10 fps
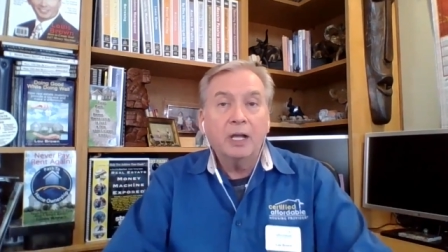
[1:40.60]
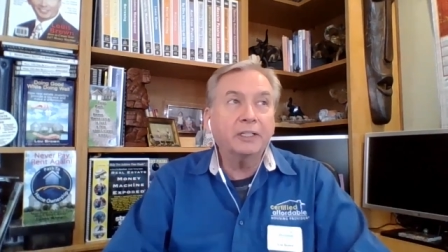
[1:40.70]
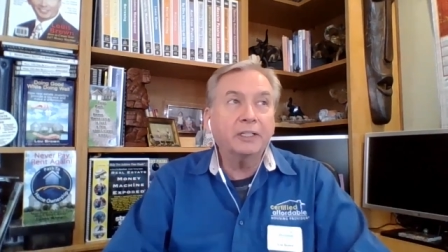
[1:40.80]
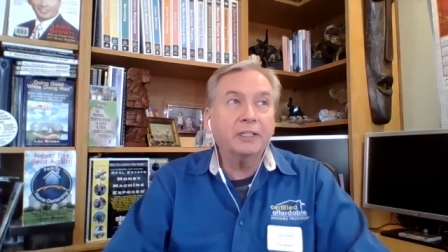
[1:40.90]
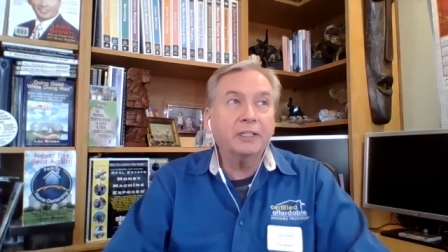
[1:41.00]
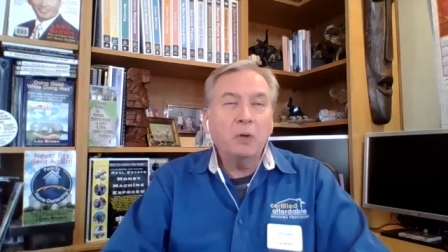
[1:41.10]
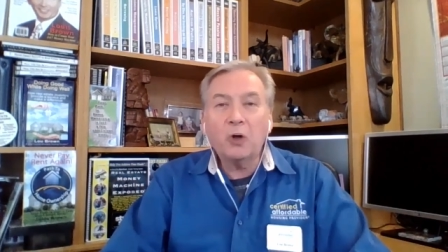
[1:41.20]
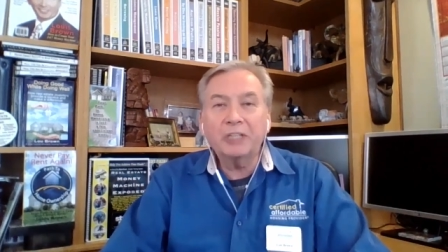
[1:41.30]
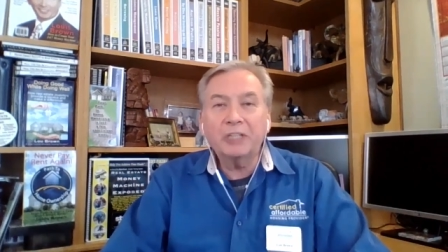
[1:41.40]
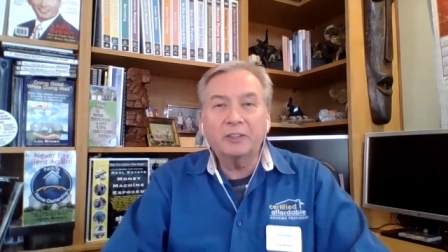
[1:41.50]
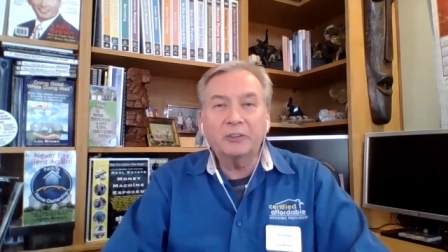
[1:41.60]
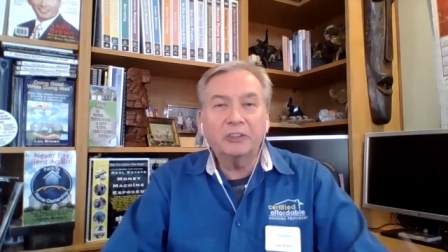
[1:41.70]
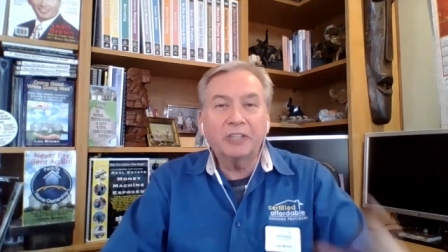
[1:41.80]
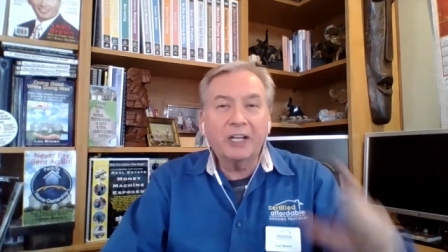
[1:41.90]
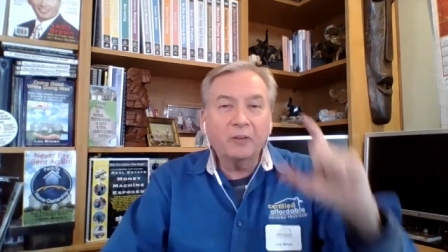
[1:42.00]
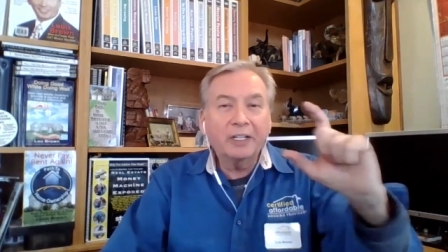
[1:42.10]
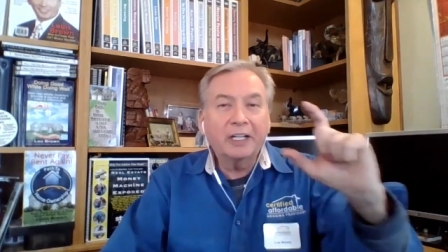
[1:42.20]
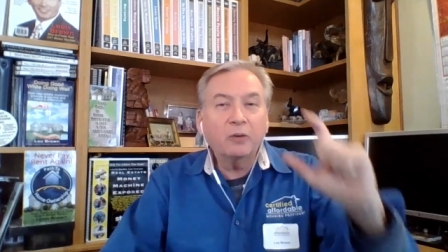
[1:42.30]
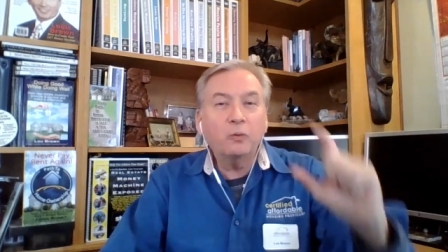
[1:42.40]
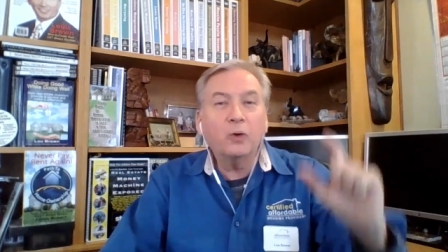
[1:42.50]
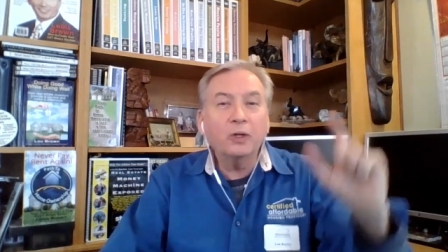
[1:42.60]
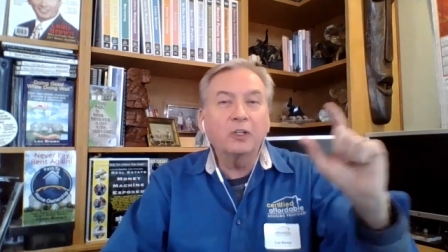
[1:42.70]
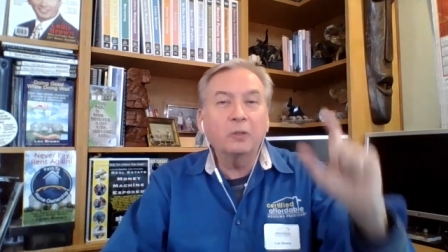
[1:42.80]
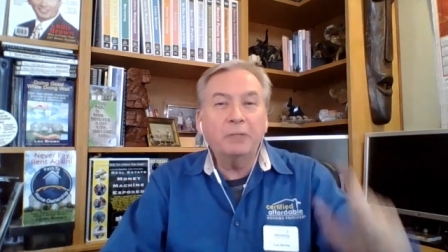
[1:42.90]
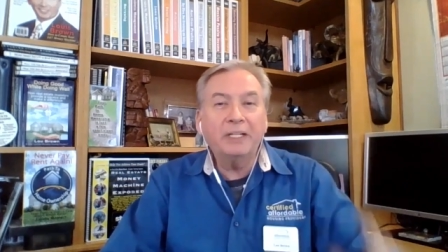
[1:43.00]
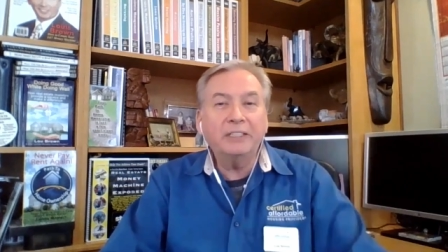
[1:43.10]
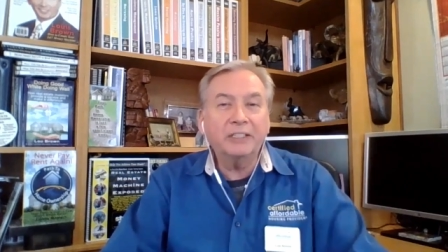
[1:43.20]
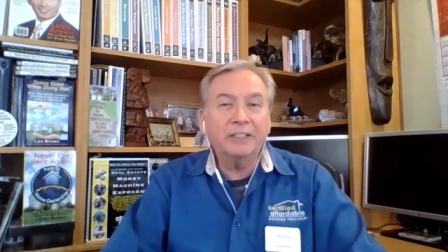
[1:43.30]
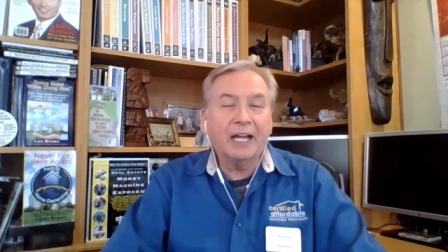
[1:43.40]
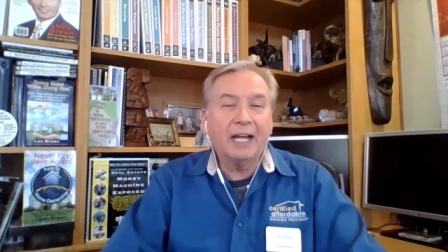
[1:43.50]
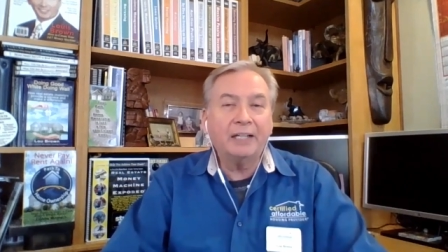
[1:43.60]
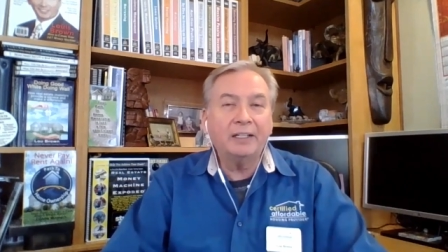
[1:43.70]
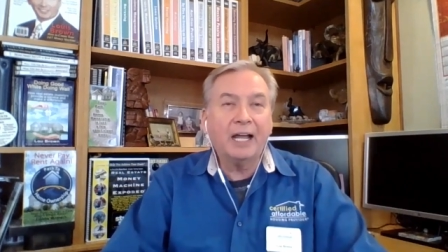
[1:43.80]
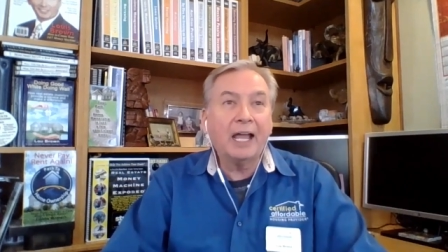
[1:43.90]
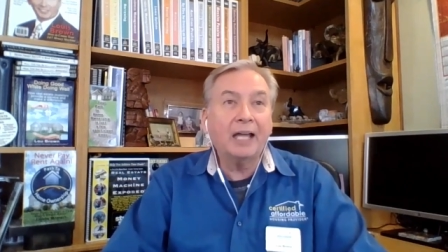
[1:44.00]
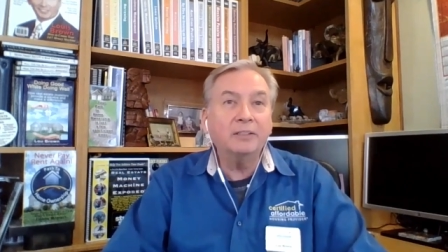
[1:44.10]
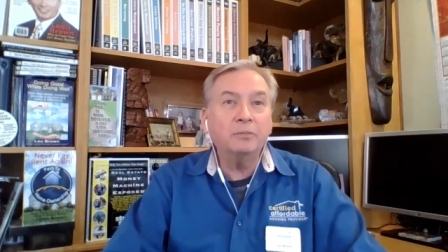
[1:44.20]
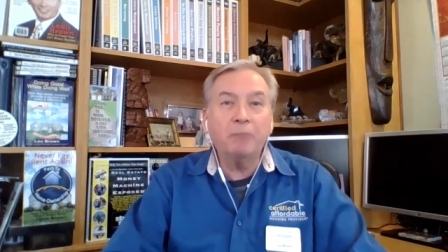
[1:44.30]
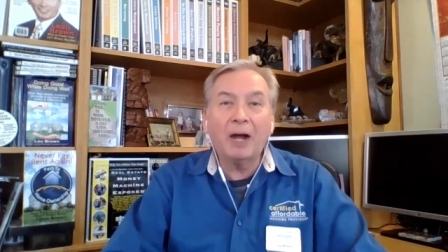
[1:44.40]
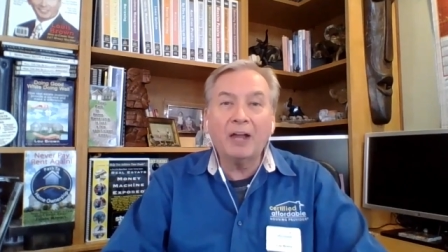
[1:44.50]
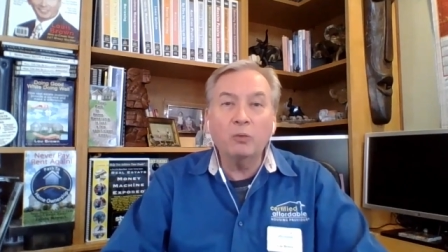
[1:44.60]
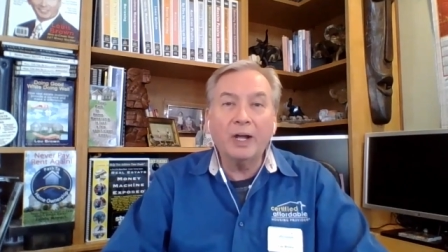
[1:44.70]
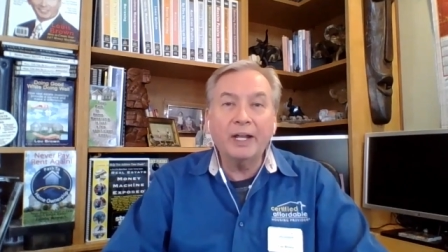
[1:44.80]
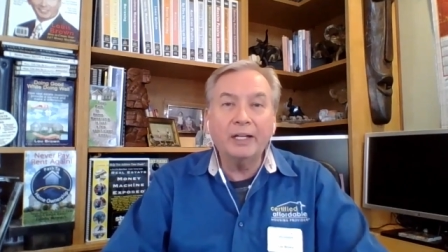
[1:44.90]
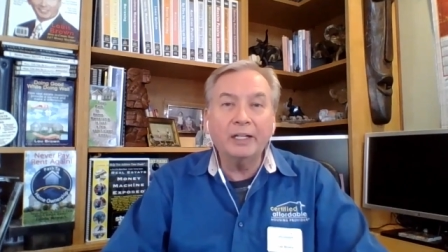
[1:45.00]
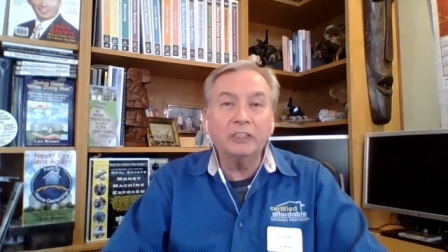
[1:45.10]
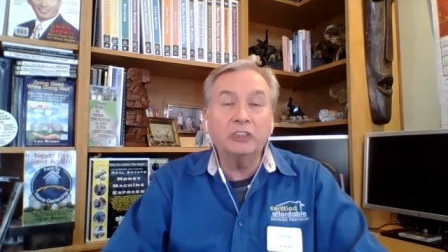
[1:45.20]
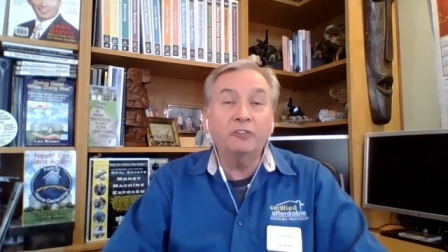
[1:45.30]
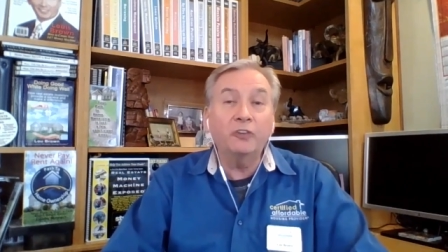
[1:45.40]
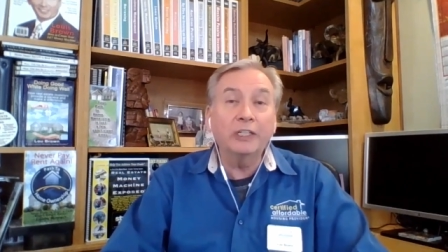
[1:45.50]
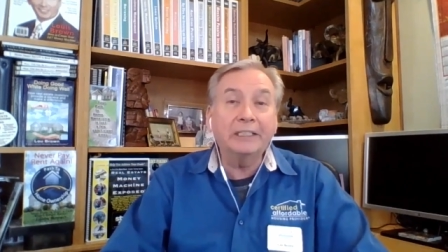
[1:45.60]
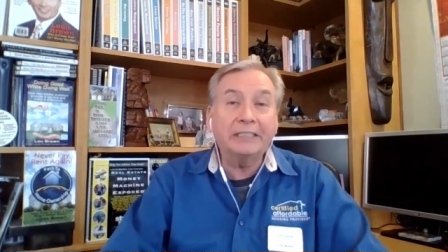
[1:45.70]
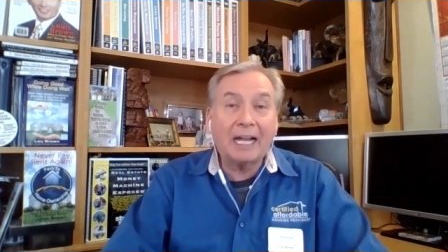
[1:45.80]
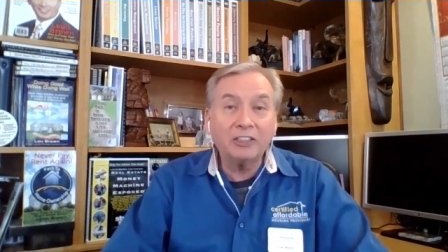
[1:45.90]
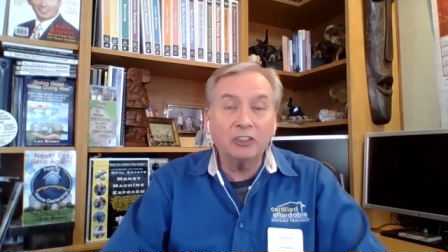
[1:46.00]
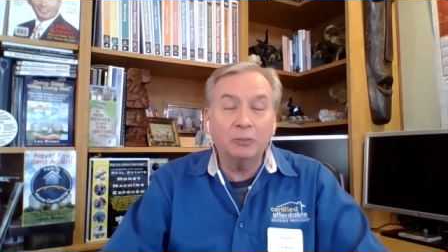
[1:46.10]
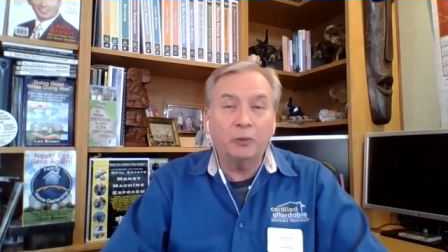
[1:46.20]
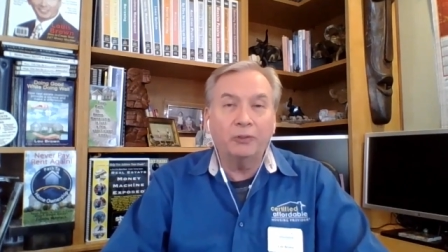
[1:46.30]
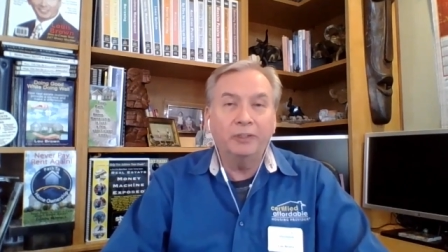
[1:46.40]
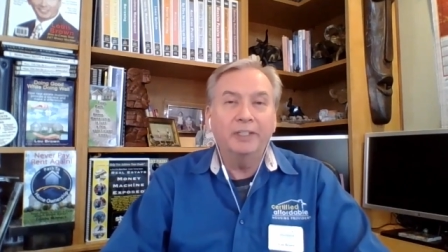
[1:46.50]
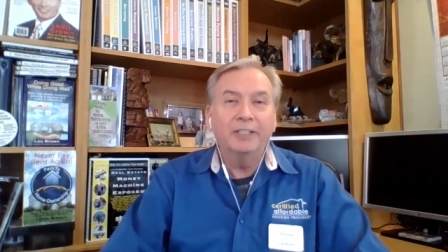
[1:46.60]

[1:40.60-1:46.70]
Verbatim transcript: Most wholesalers, they only get one little piece of that. And by the way, it's fully taxable.